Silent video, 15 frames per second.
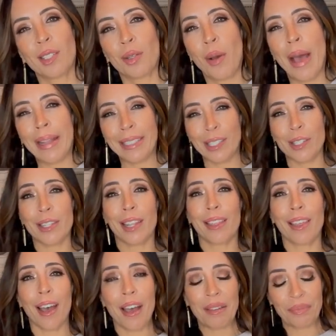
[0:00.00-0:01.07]
sweat, just the
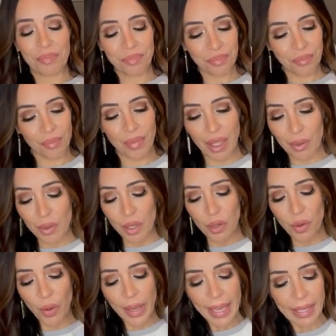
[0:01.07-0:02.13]
thought. It's
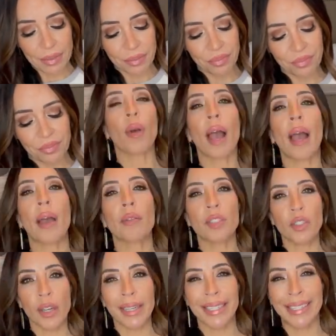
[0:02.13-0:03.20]
annoying. I was
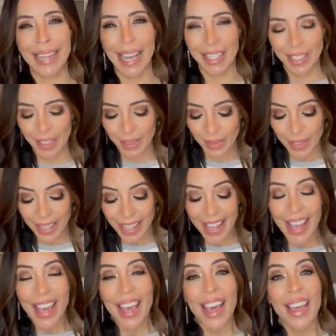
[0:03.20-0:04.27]
trying to tell you
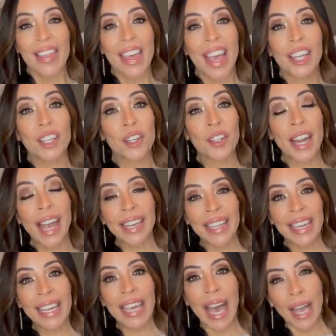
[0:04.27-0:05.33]
that you're not
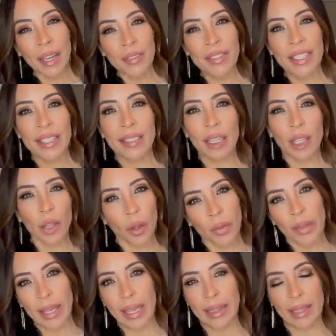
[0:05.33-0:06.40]
getting out of season
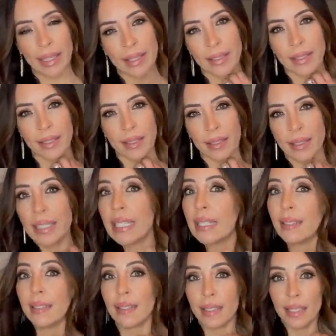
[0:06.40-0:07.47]
clothing at these
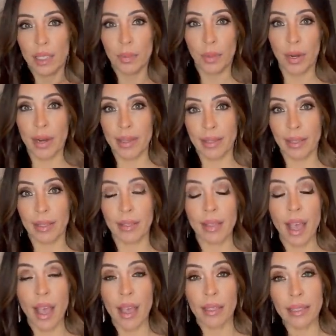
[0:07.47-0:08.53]
steals and deal prices,
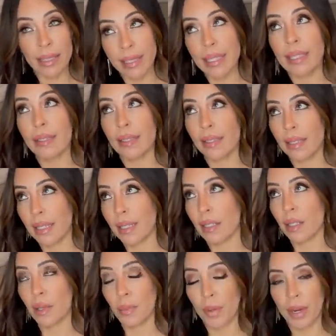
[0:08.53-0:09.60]
steals and
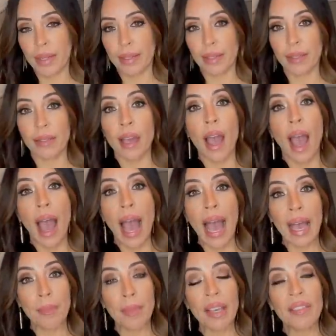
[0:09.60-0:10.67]
deals prices.
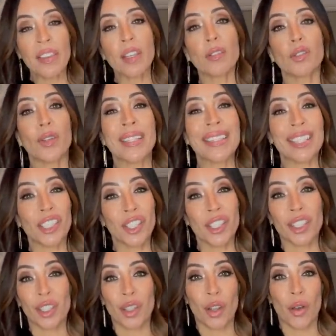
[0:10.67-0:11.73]
I'm giving you
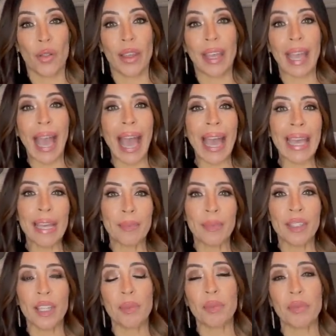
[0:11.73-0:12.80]
transitional clothing. I am the
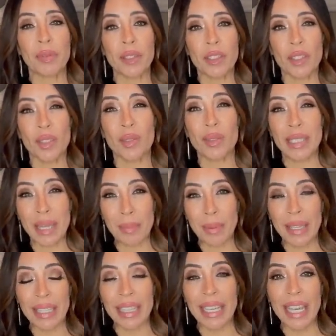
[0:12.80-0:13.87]
type of person who
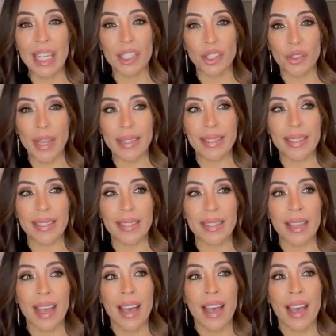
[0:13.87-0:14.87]
typically dresses,